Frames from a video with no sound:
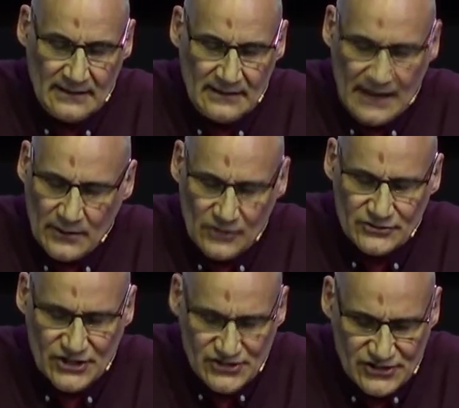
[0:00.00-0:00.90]
I want
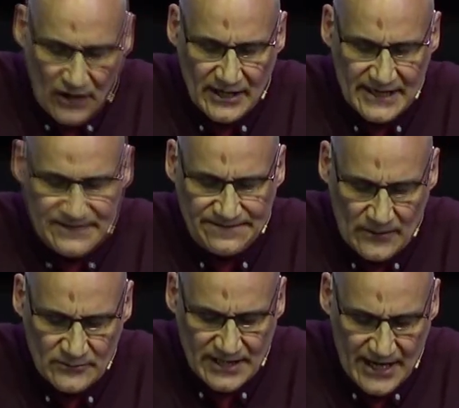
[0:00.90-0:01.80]
a solid
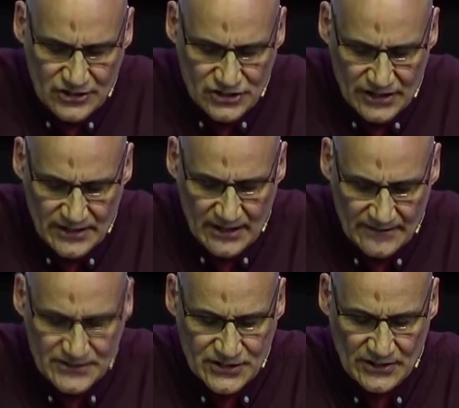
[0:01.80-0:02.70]
foundation of
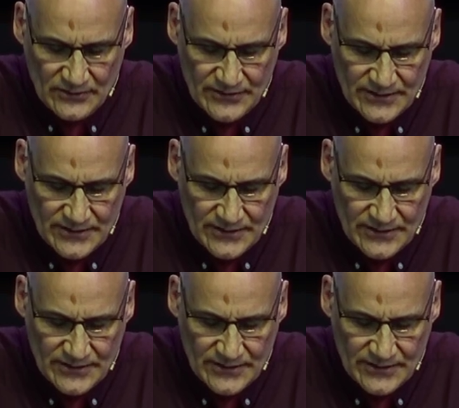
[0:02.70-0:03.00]
truth.